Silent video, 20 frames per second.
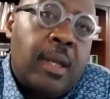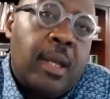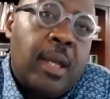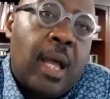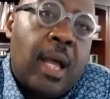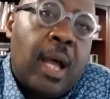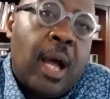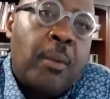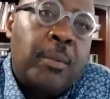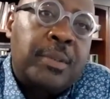
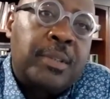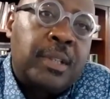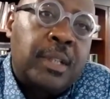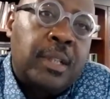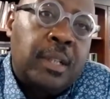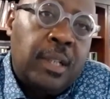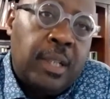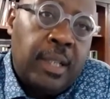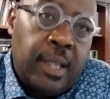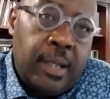I was
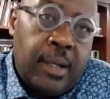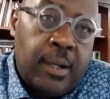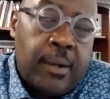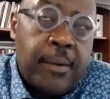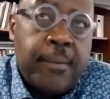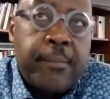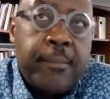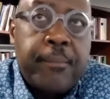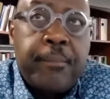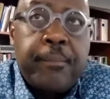clear
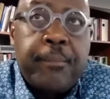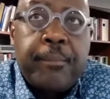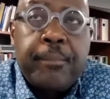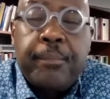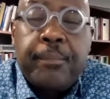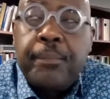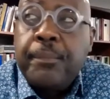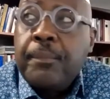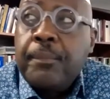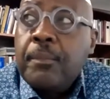
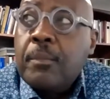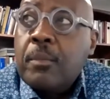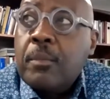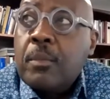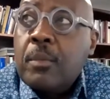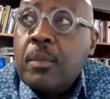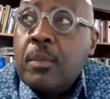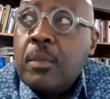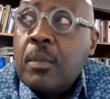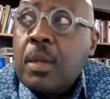
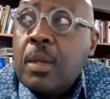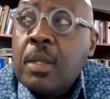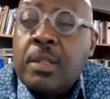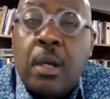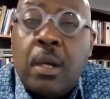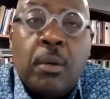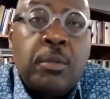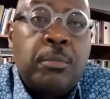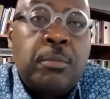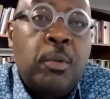as I
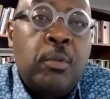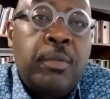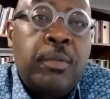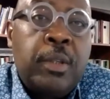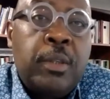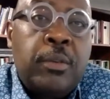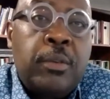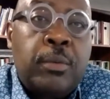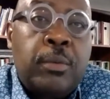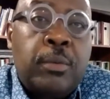was moving
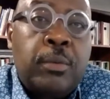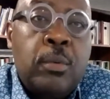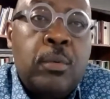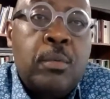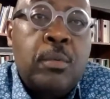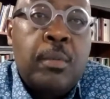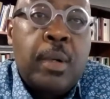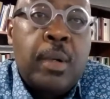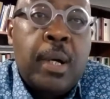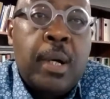through
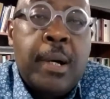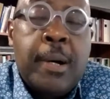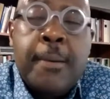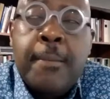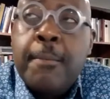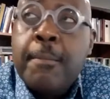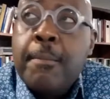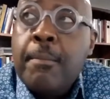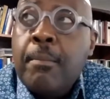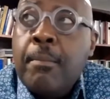
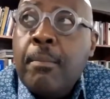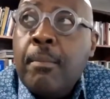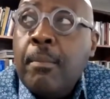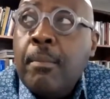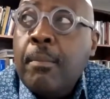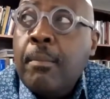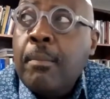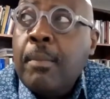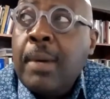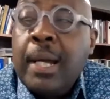
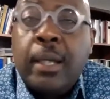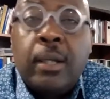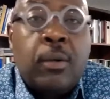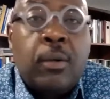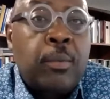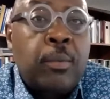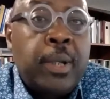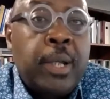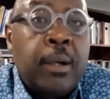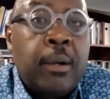my
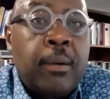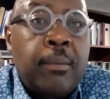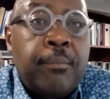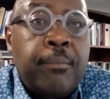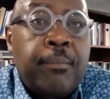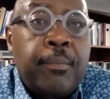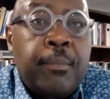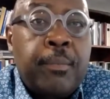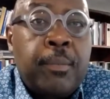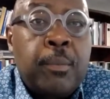career,
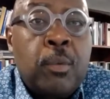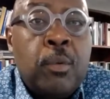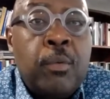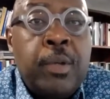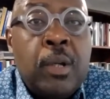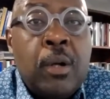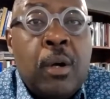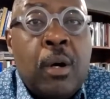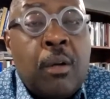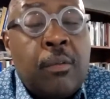moving
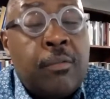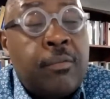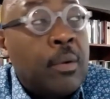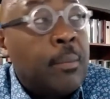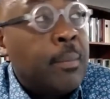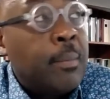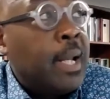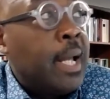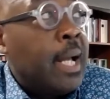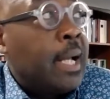on from
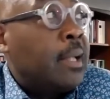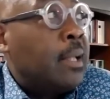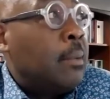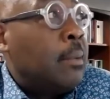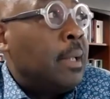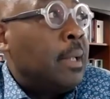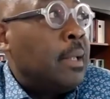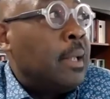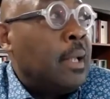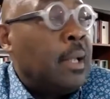an academic
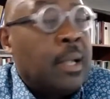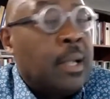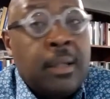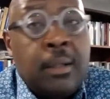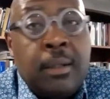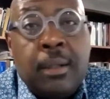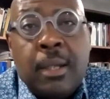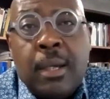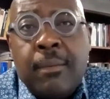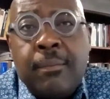dean,
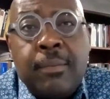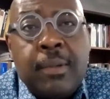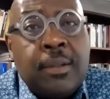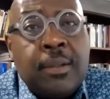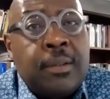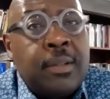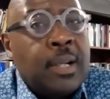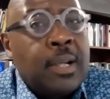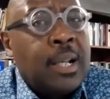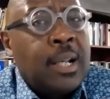I've
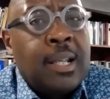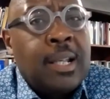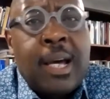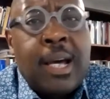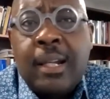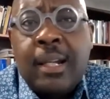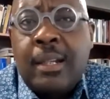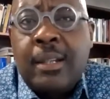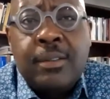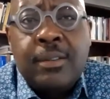done a lot
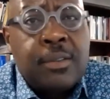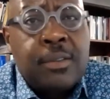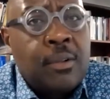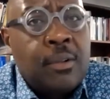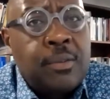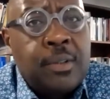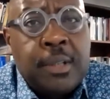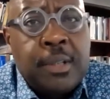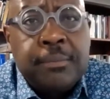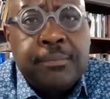of
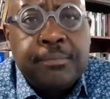consulting